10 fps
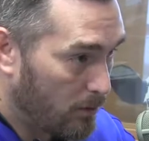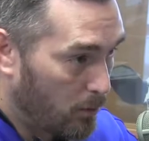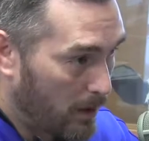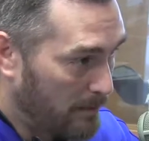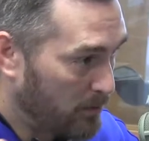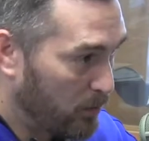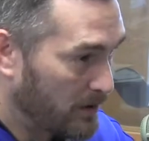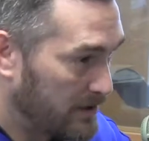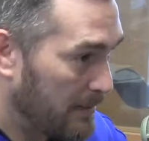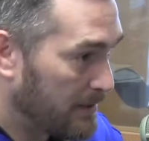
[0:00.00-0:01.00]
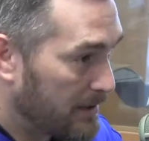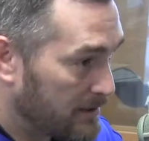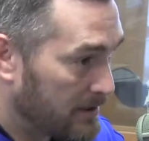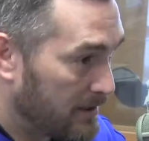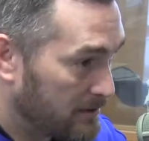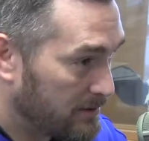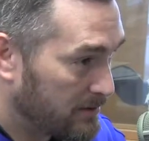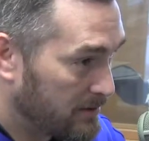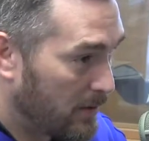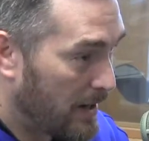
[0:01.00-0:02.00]
right before he stopped at his house.
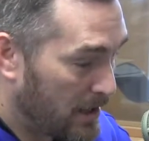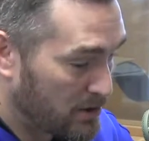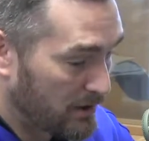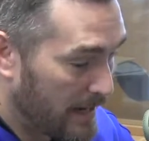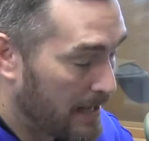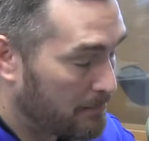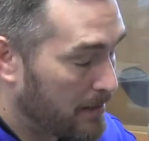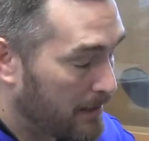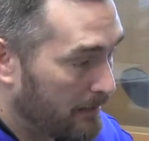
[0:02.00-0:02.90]
So I actually had mine.